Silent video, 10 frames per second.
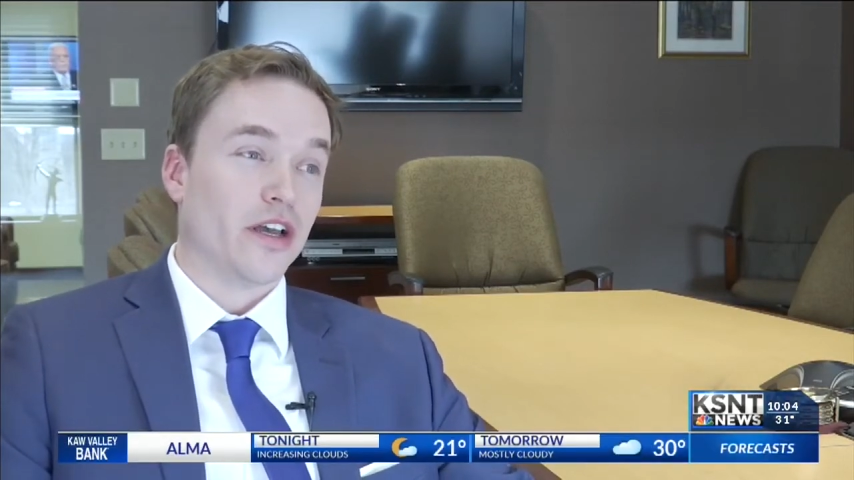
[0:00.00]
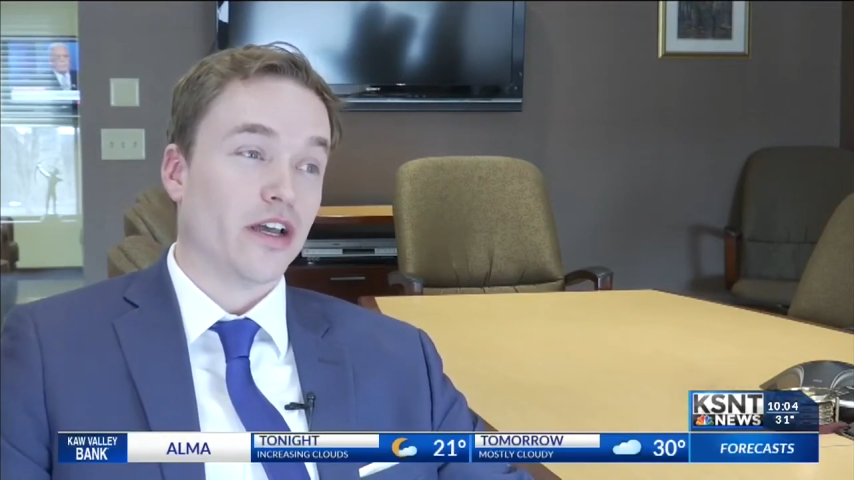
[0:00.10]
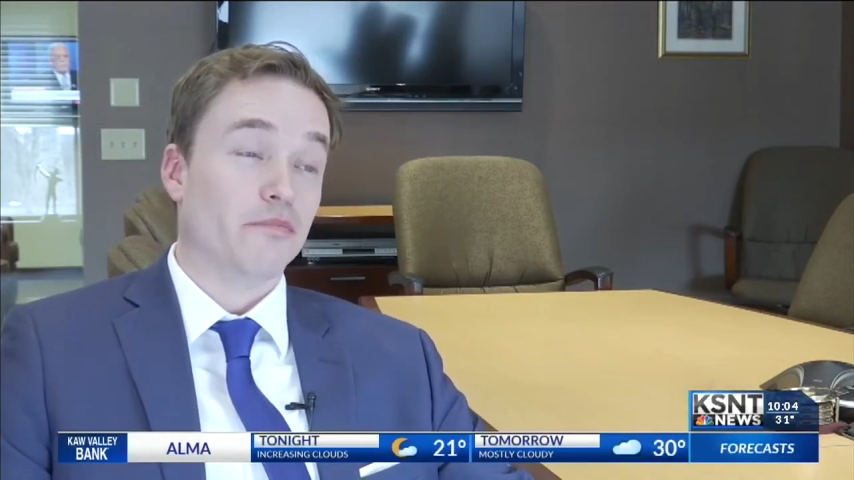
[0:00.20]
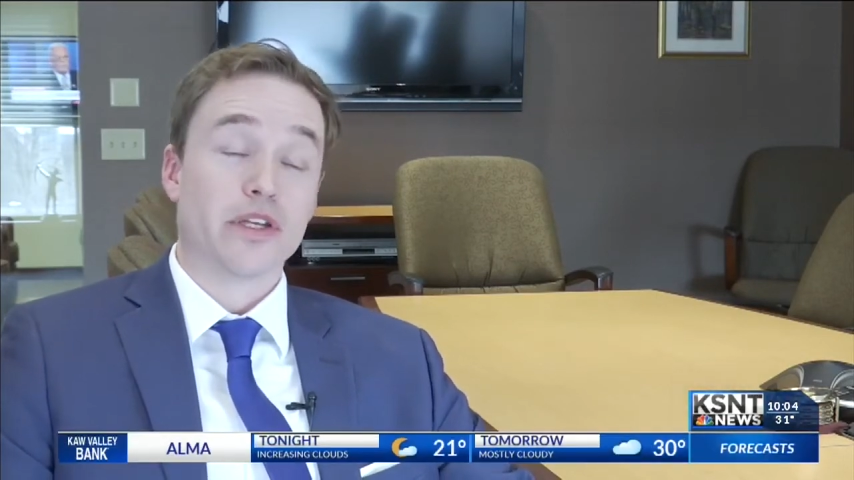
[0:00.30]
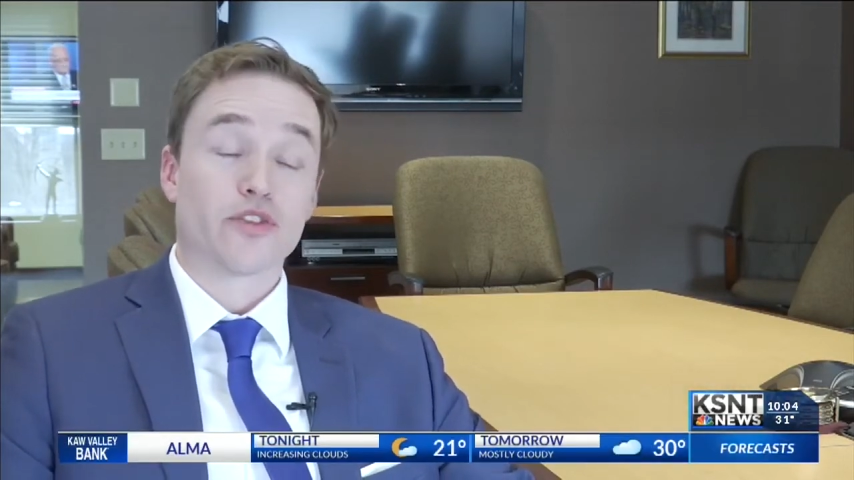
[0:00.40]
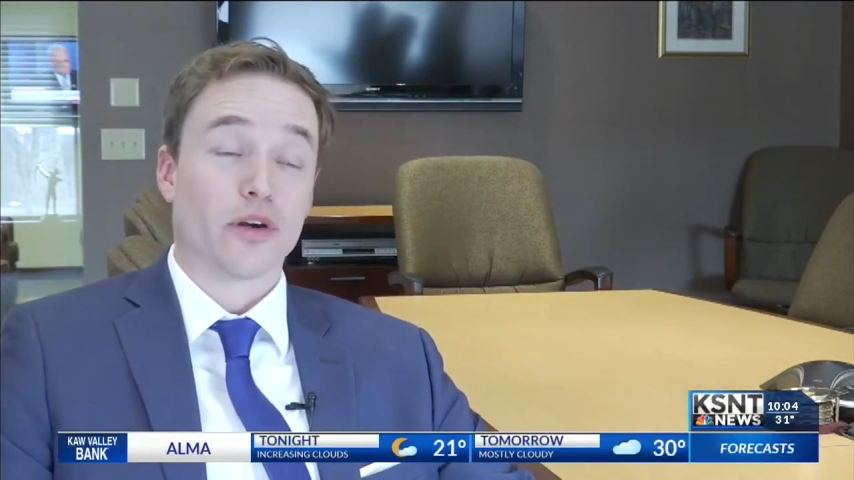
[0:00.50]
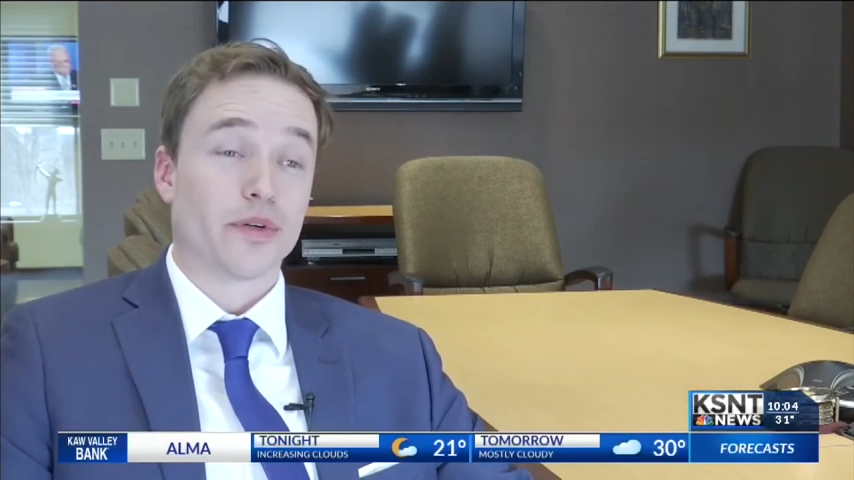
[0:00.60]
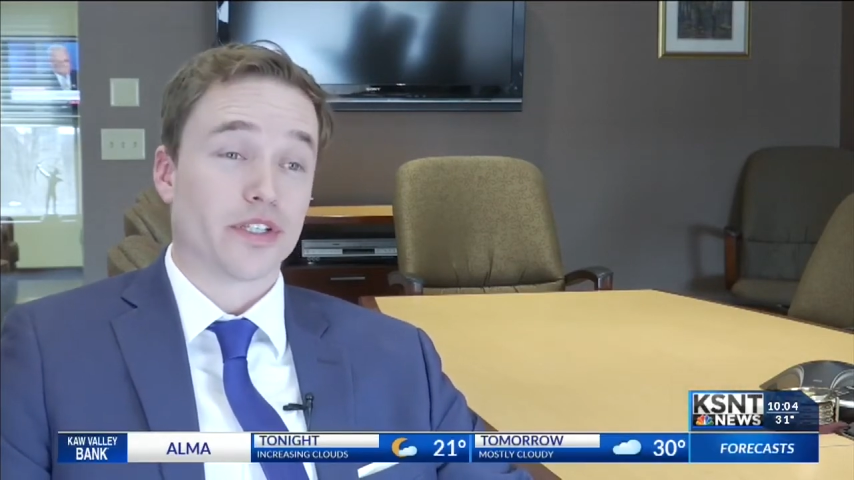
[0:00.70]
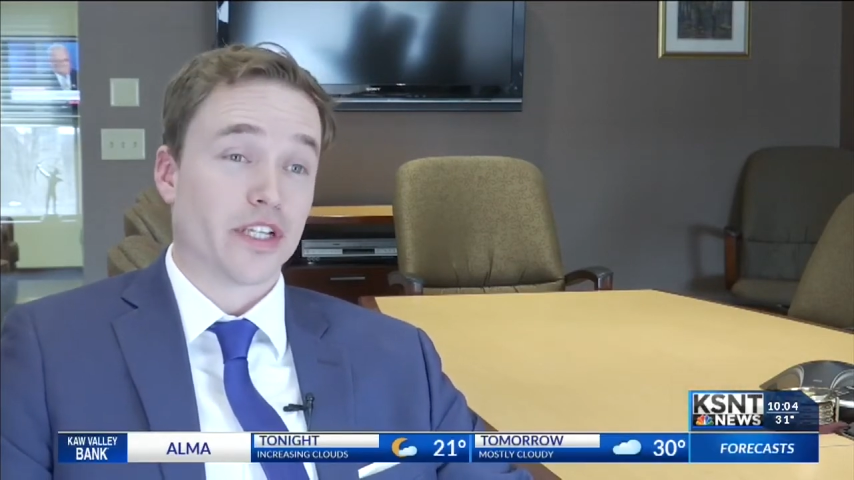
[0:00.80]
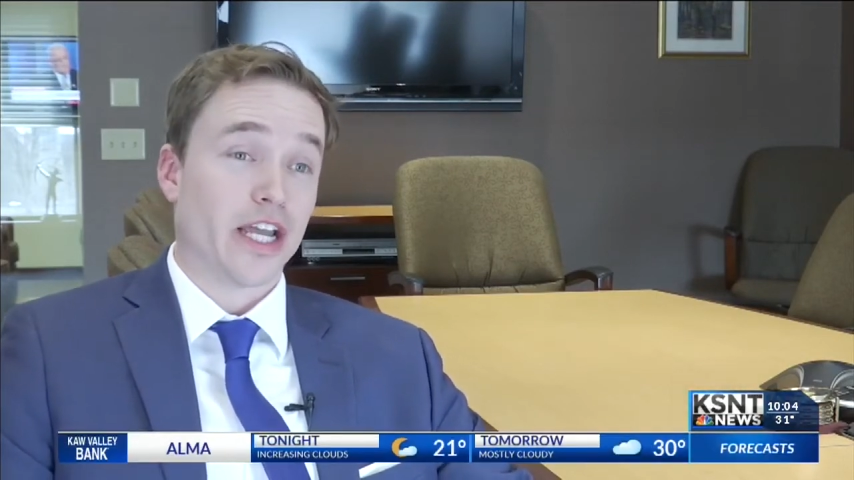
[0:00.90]
and
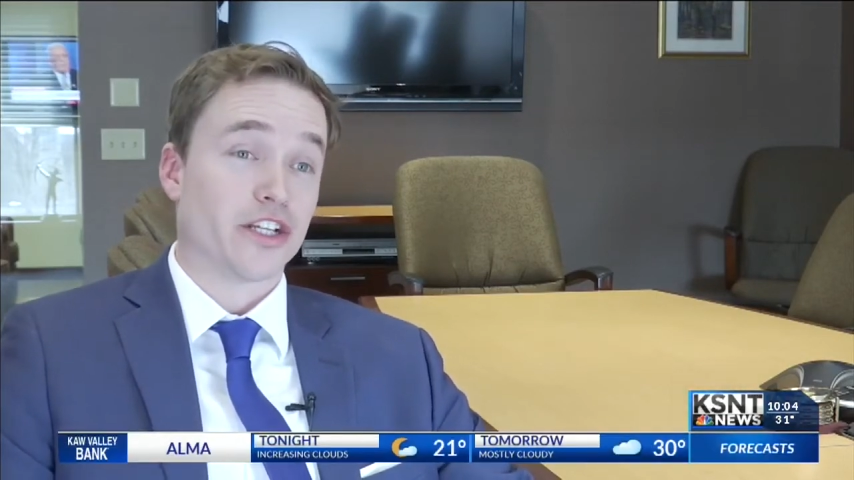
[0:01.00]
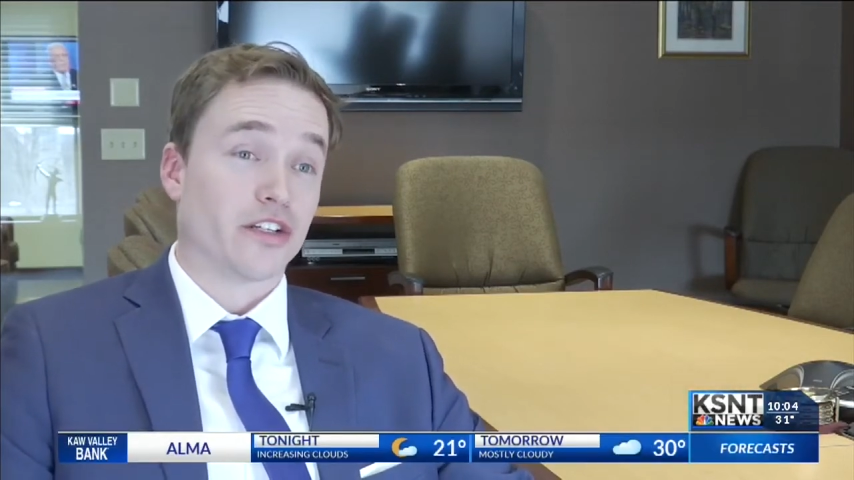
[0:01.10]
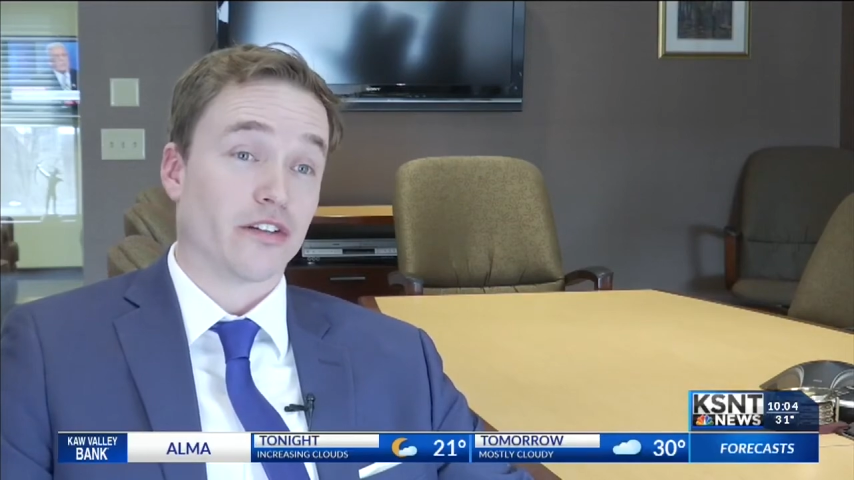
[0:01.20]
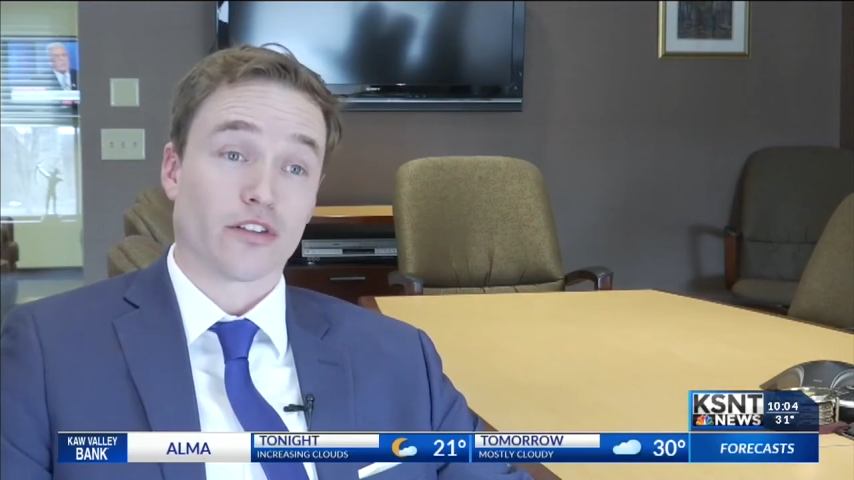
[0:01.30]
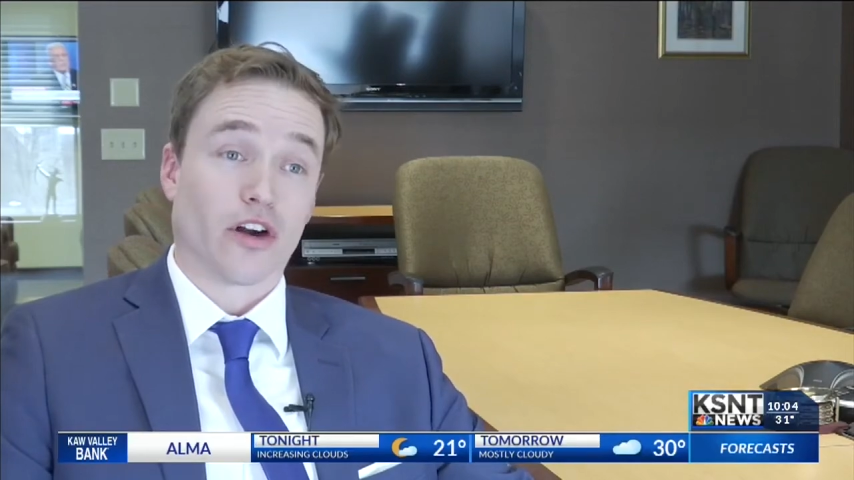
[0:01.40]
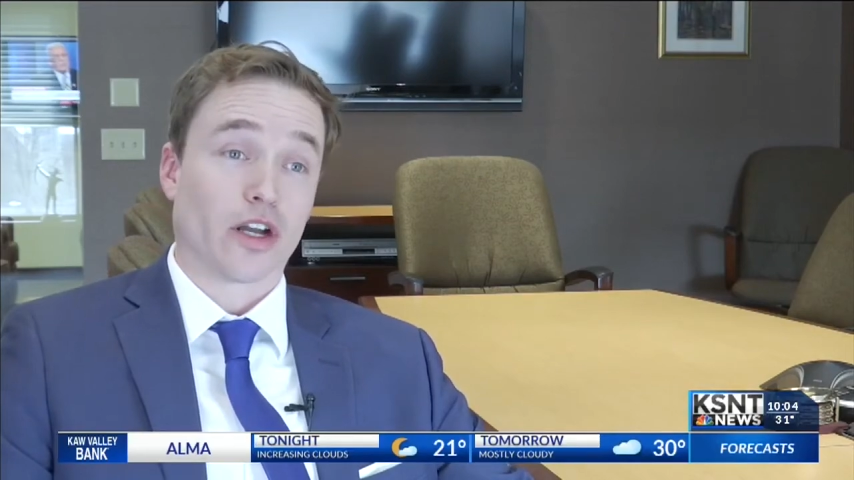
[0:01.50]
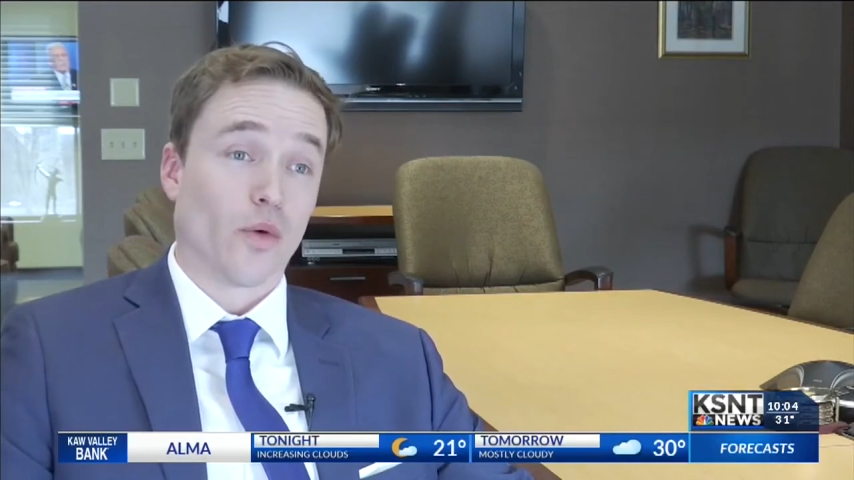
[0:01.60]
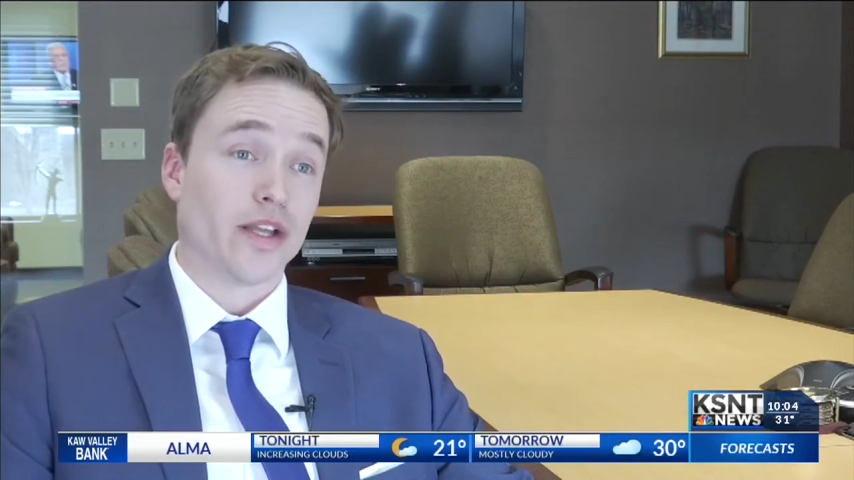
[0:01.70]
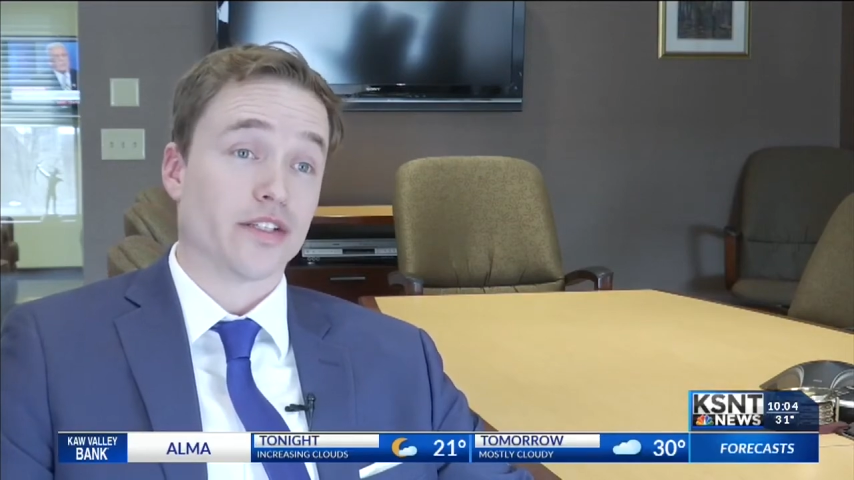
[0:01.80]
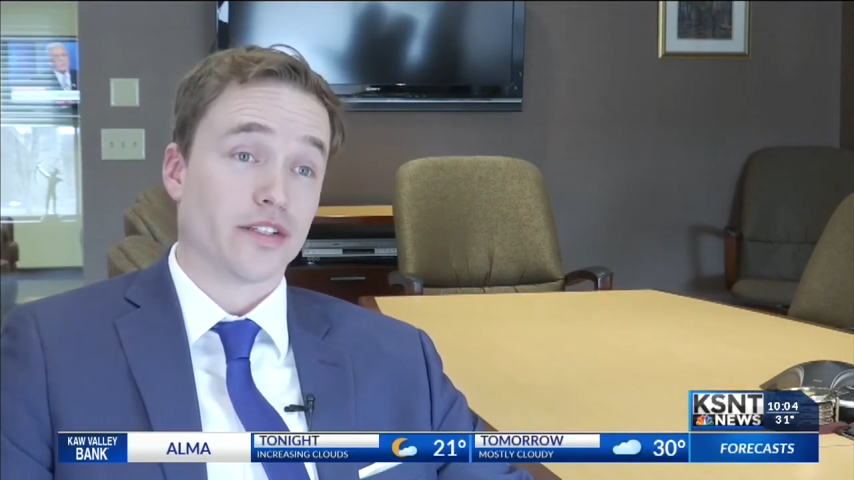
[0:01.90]
misrepresentation of chronic wasting